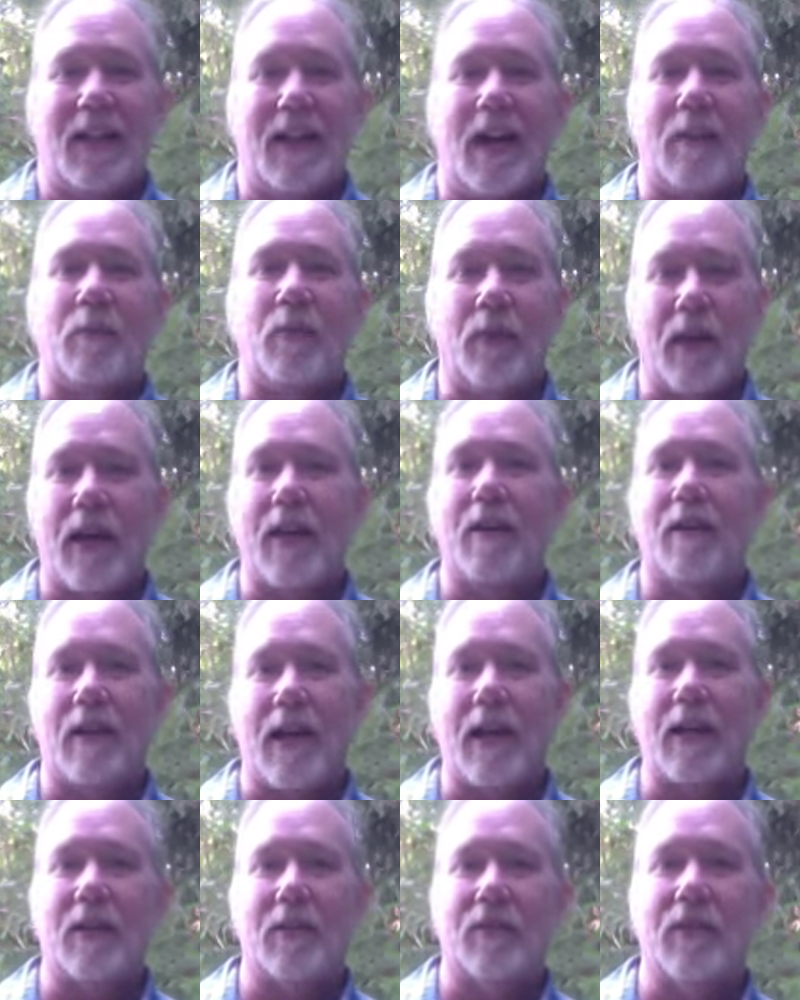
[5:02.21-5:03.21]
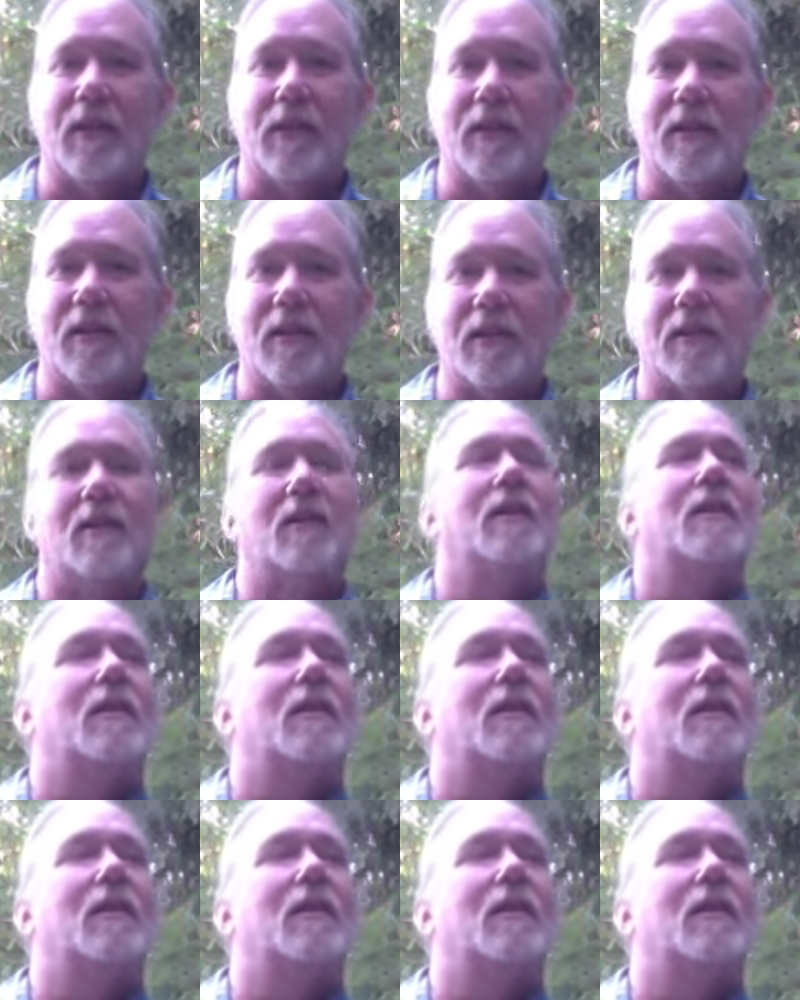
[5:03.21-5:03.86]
I'm a writer. I can fix this.